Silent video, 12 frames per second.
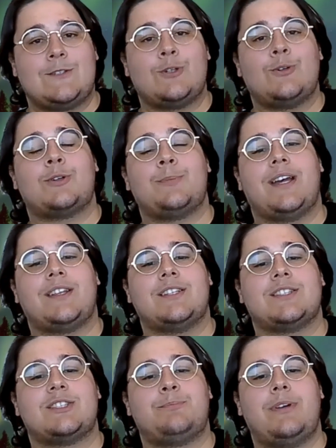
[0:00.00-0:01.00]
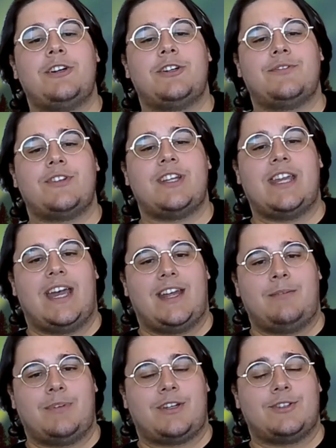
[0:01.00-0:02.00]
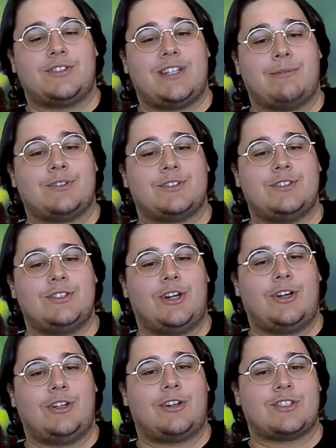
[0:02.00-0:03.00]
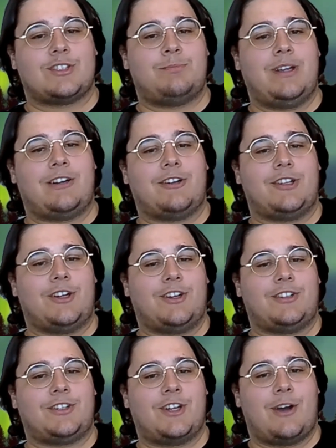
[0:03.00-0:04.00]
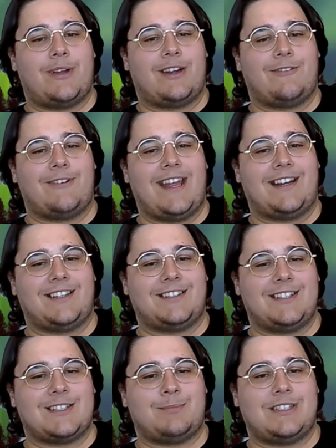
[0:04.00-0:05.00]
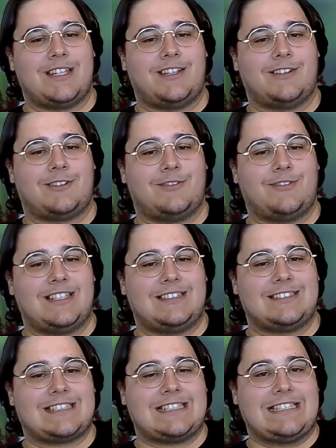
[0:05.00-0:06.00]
talking about the spirit of the game, because there was not a lot of spirit going around at this particular event.